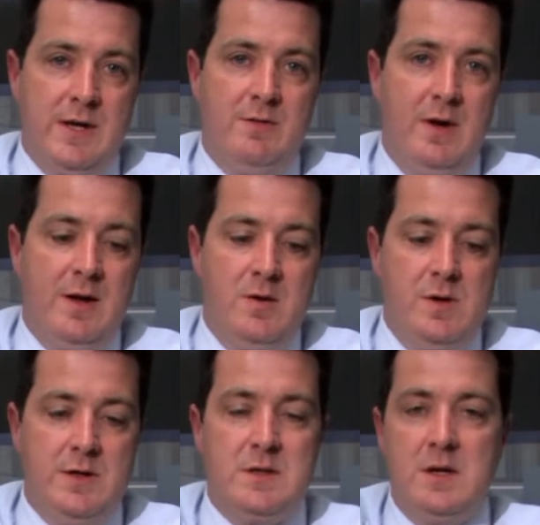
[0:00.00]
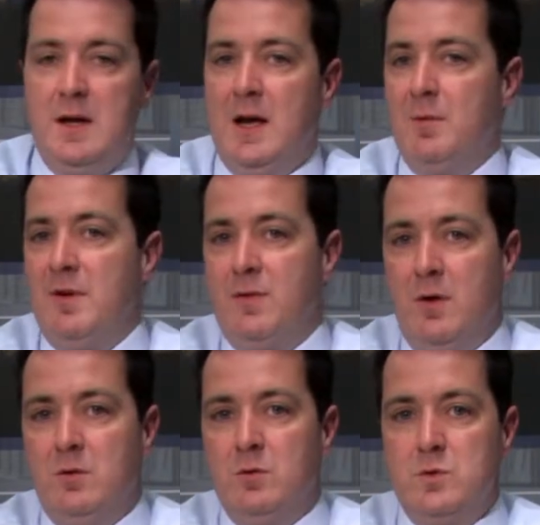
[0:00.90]
value is, how many
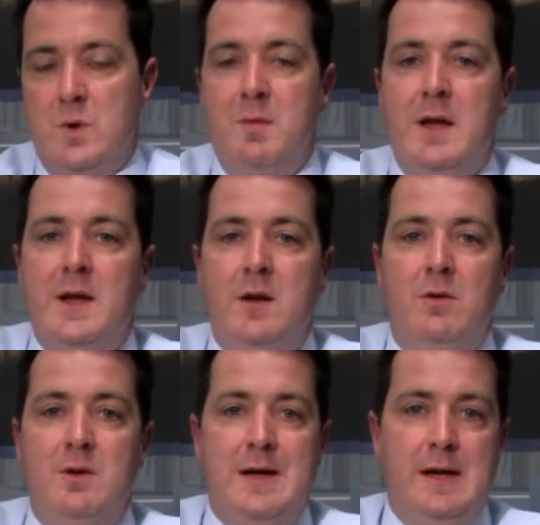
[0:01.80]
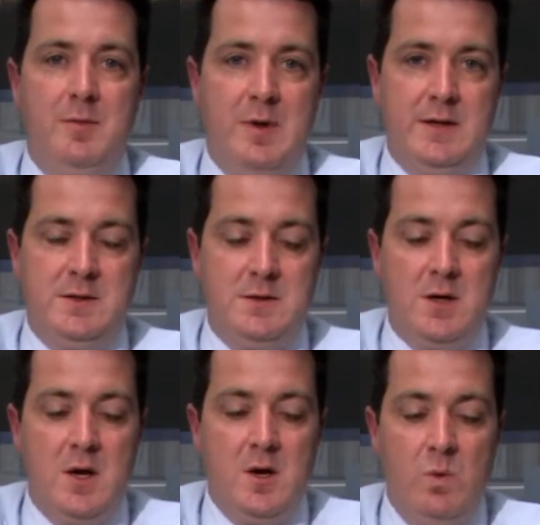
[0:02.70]
phone calls we're making on a daily basis,
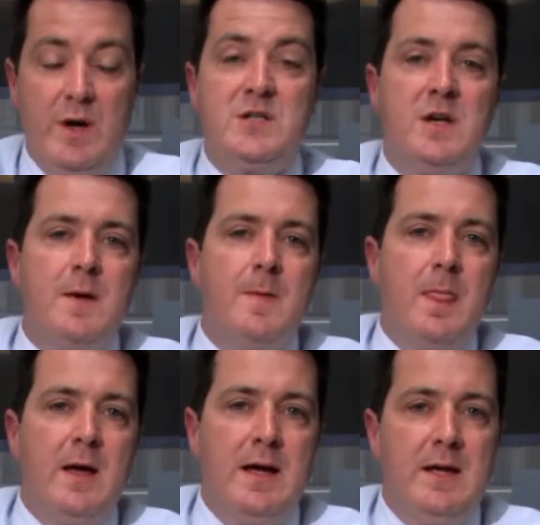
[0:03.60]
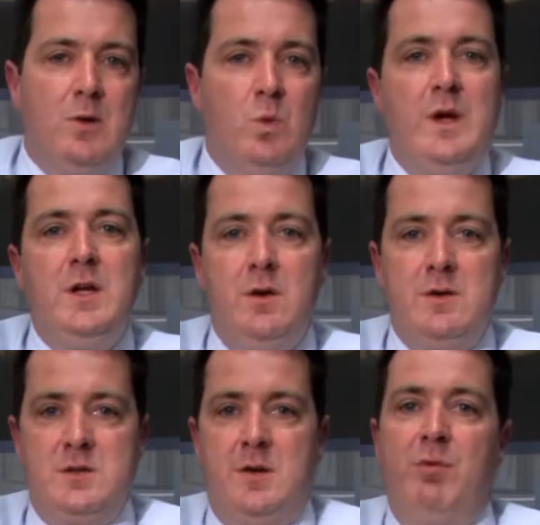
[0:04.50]
which we use
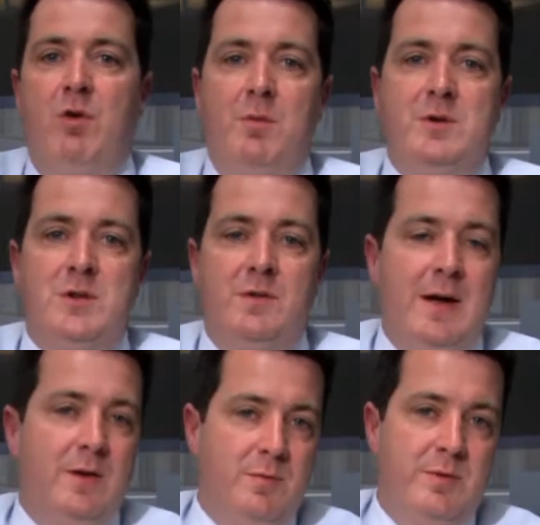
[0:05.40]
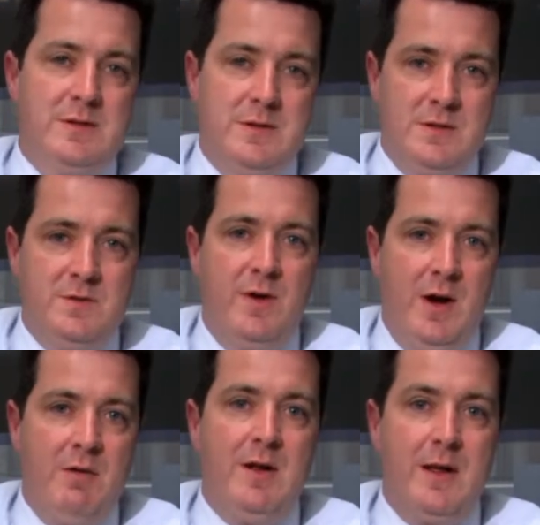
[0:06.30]
as a barometer of how the business is
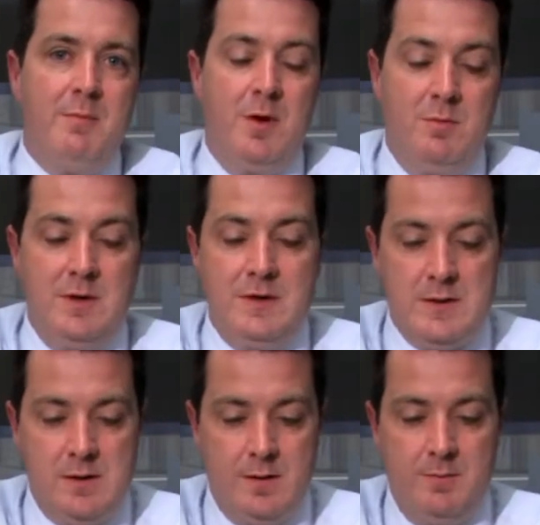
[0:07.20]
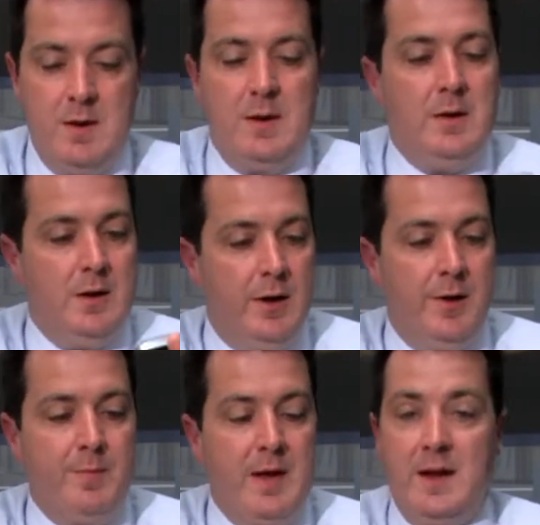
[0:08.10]
faring at that moment in time.
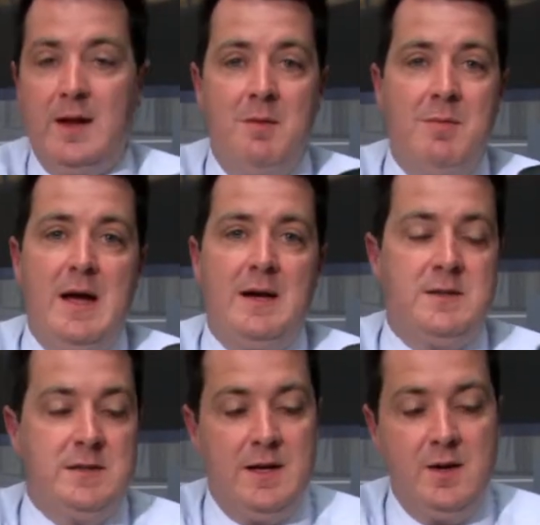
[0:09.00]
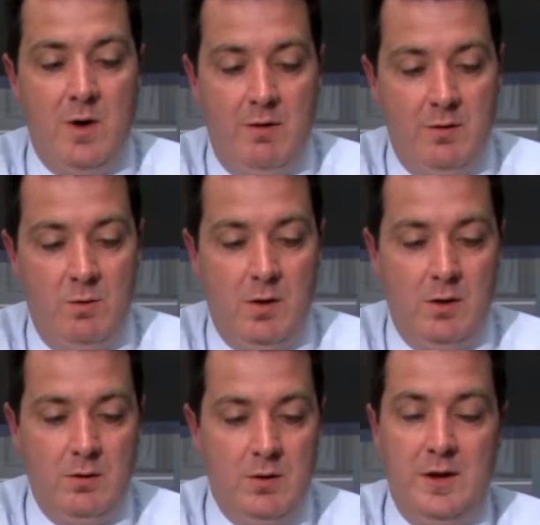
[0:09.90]
And it can be accessed anywhere in the
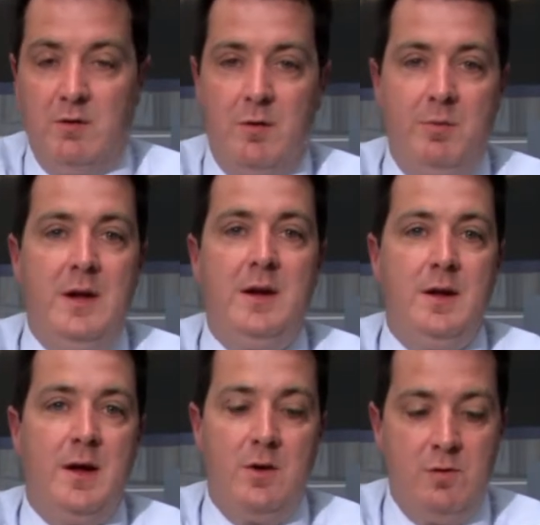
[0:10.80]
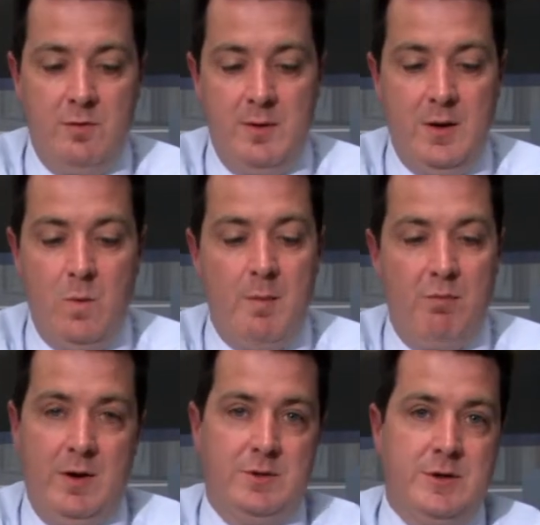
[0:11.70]
world, either on a PDA or from any web
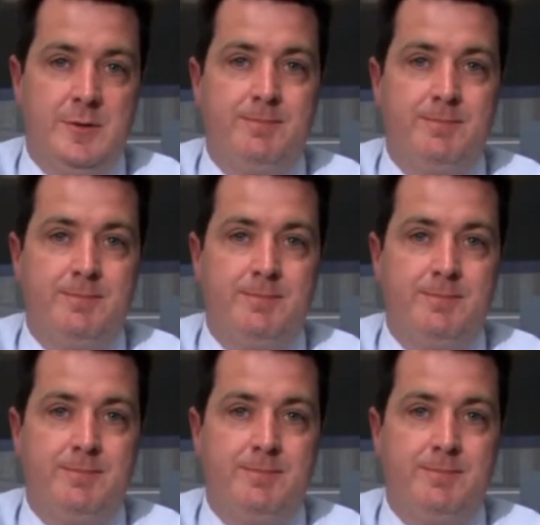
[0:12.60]
browser.